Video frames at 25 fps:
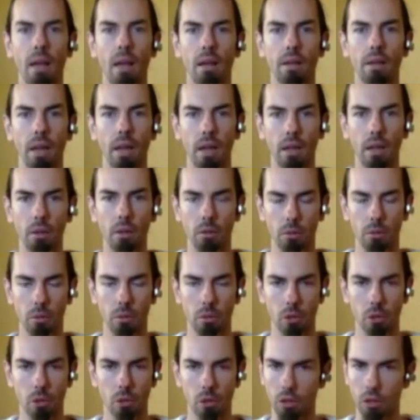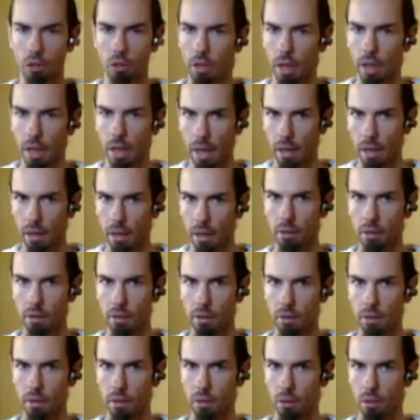Now we're just going to add
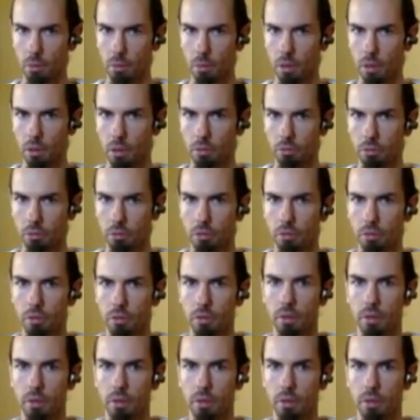a little bit of